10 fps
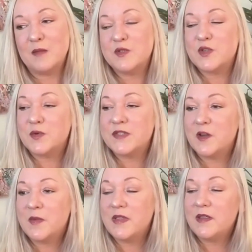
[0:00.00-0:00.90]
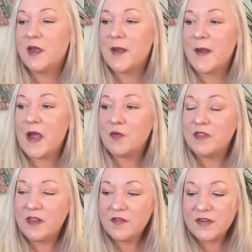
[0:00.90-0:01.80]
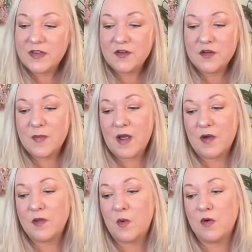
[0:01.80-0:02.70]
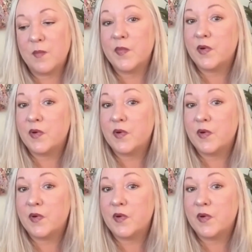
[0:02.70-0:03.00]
So tell me, I would love to hear about your